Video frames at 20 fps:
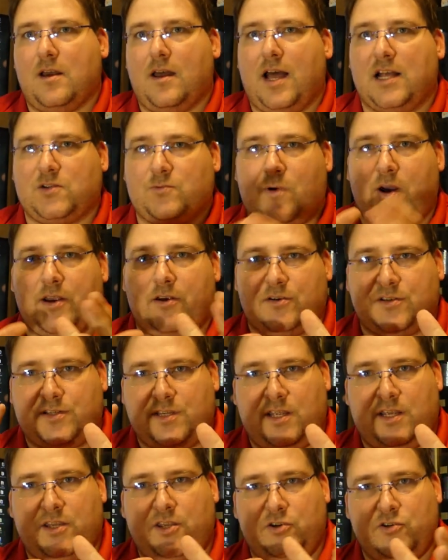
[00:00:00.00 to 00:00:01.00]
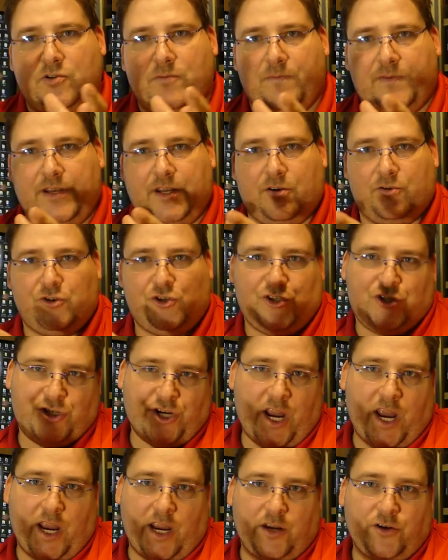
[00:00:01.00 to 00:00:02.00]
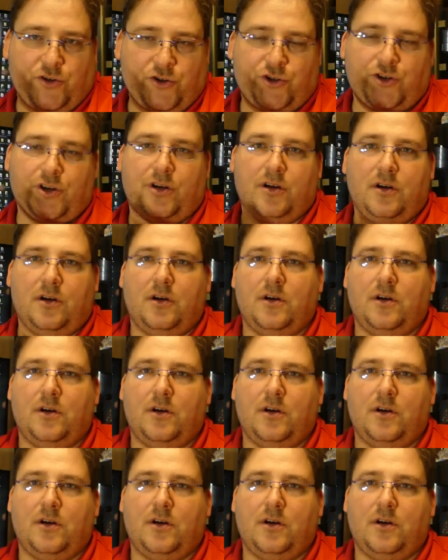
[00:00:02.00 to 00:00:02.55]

That's why you're seeing YouTube videos change.